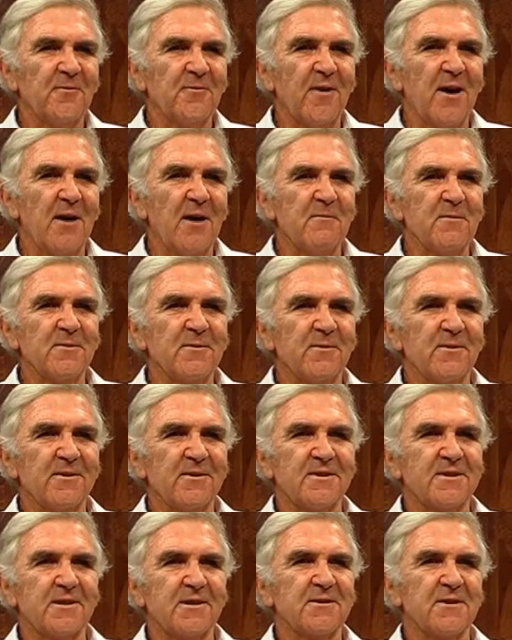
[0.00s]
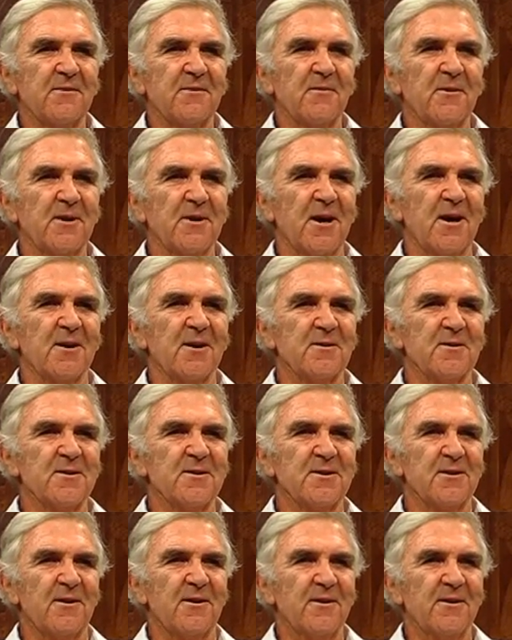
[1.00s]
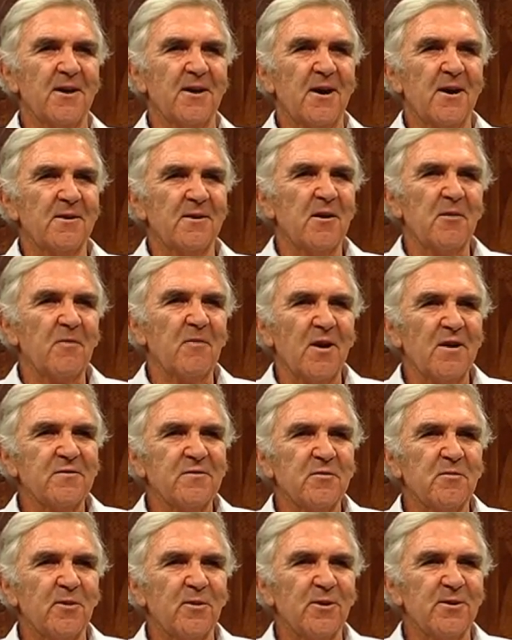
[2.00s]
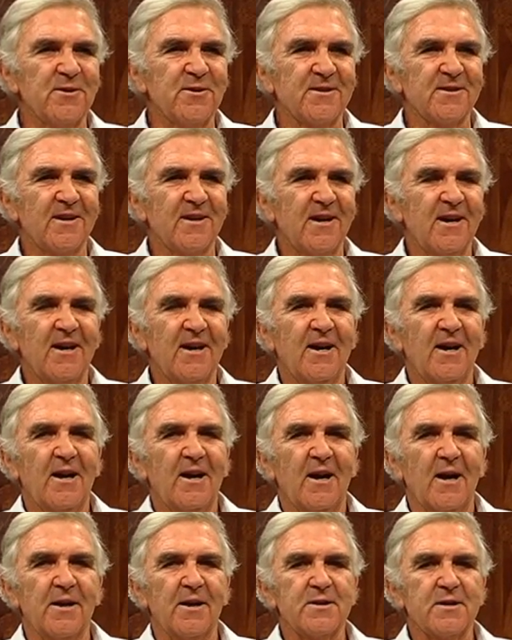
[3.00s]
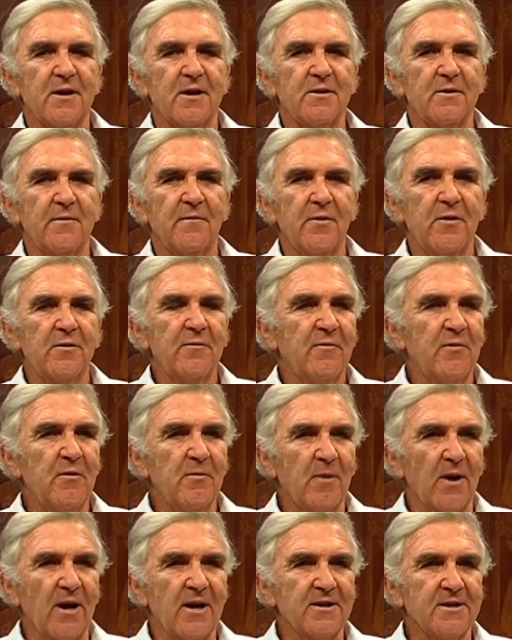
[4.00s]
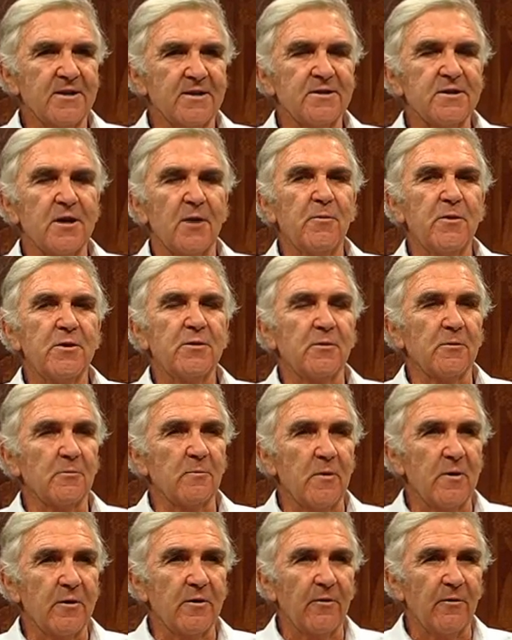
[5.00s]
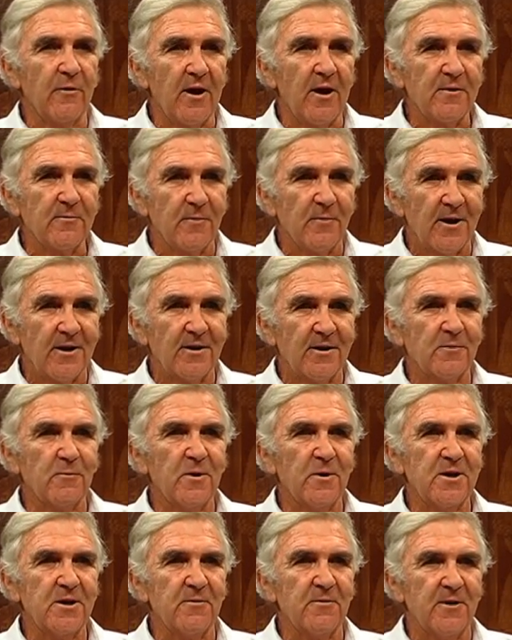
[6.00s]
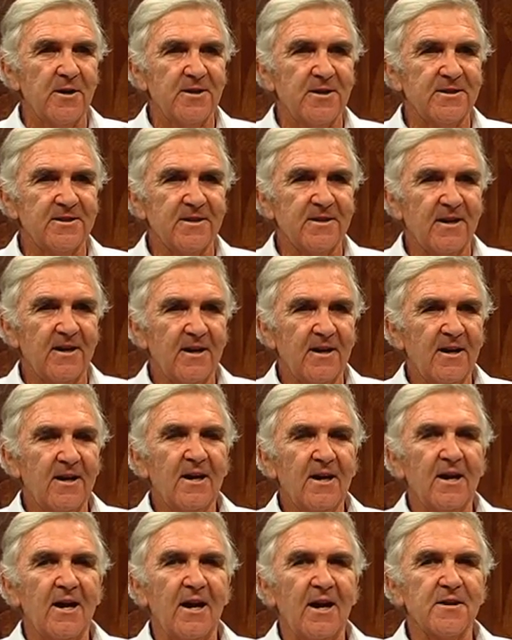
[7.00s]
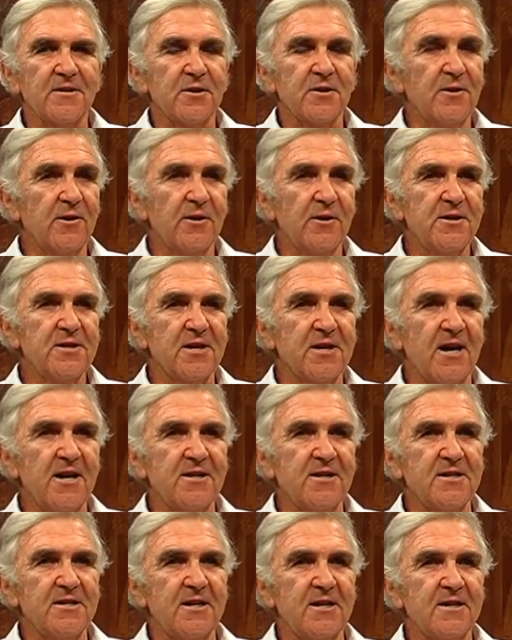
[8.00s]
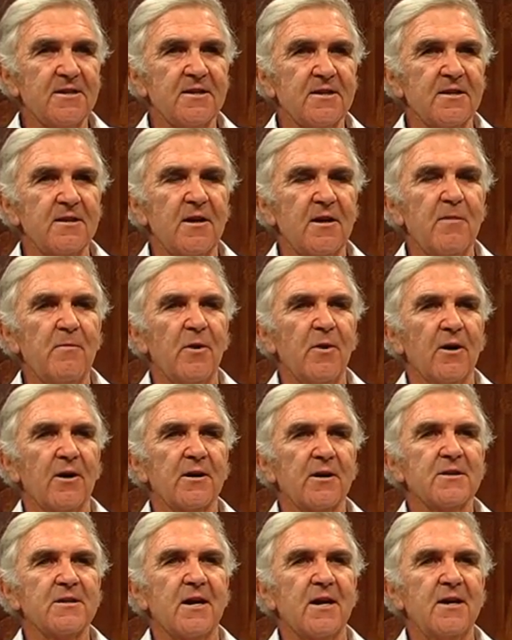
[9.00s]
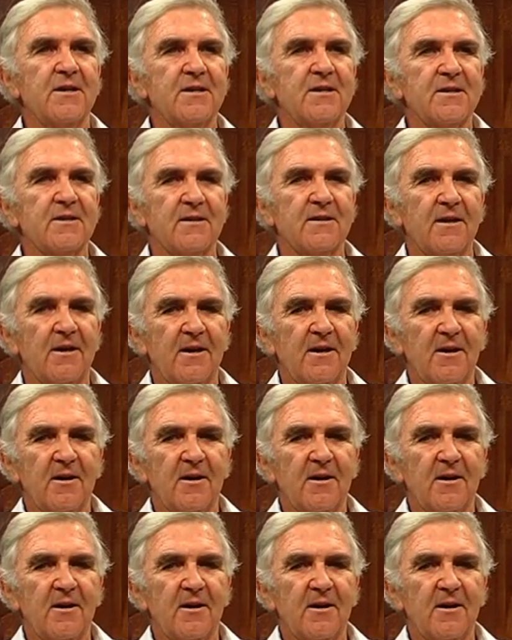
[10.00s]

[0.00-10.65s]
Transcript: farms with 600 cows and so on, no place for boys. And so there are very few places. So we thought we'd create one at Windy Ridge. And it's in early stages yet, it's in embryonic stages,